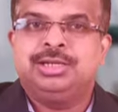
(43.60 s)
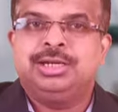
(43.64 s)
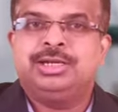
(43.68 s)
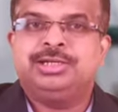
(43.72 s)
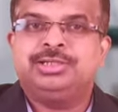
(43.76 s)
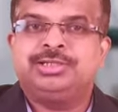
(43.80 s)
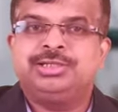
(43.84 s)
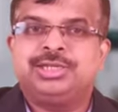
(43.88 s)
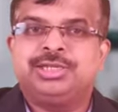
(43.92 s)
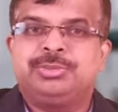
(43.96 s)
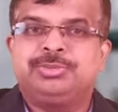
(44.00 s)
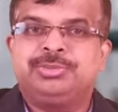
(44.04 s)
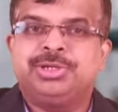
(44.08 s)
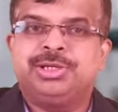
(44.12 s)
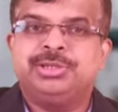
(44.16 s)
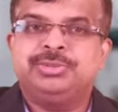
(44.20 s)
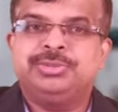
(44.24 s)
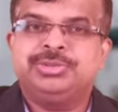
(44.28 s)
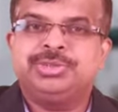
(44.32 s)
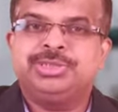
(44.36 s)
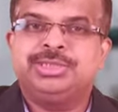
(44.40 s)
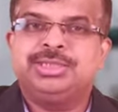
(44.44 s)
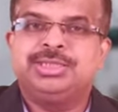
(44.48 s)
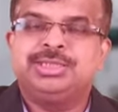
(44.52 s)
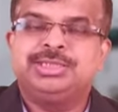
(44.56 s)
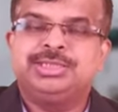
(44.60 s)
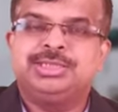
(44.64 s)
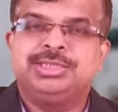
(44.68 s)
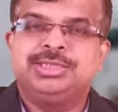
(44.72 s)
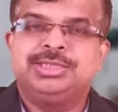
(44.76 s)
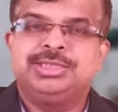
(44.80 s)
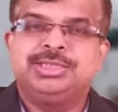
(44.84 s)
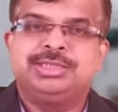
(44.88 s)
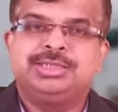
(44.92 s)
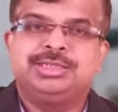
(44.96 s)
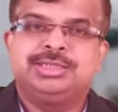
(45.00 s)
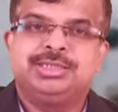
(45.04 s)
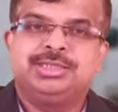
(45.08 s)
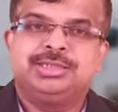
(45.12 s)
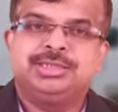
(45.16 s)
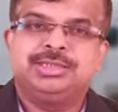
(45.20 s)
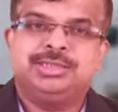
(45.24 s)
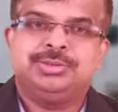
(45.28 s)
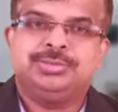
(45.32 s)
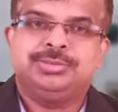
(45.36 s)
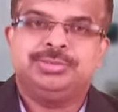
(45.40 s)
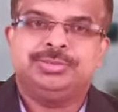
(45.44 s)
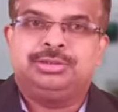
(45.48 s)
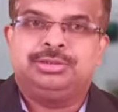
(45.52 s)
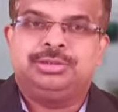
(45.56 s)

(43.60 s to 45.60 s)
and sometimes this disease is